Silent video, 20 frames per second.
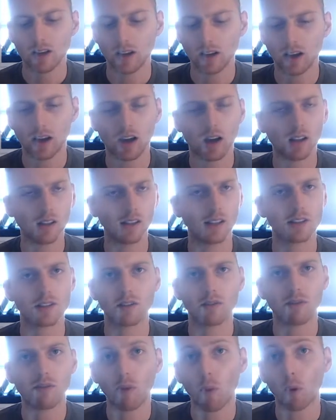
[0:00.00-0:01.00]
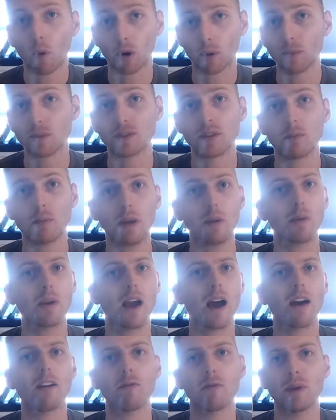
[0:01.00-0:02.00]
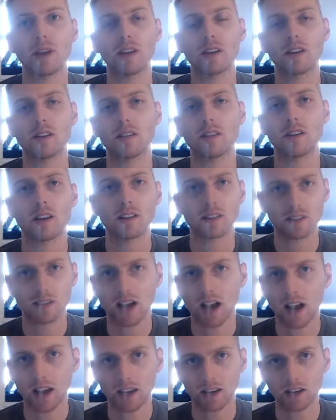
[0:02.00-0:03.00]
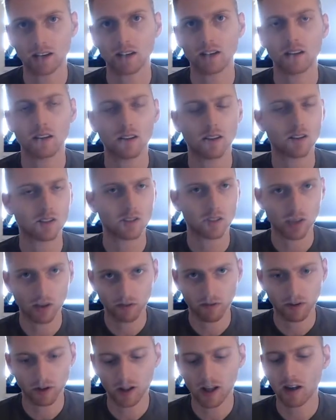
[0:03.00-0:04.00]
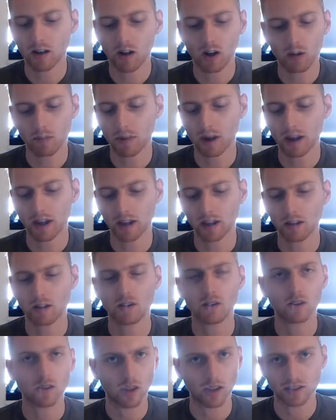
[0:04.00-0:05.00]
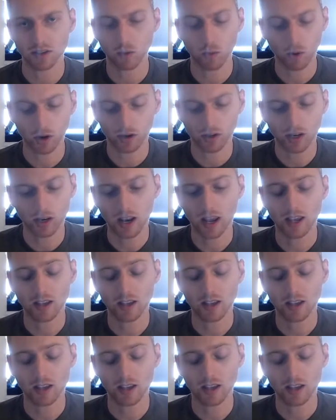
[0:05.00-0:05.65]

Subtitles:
a list of forms that maybe I've been assigned to fill out on as I work today.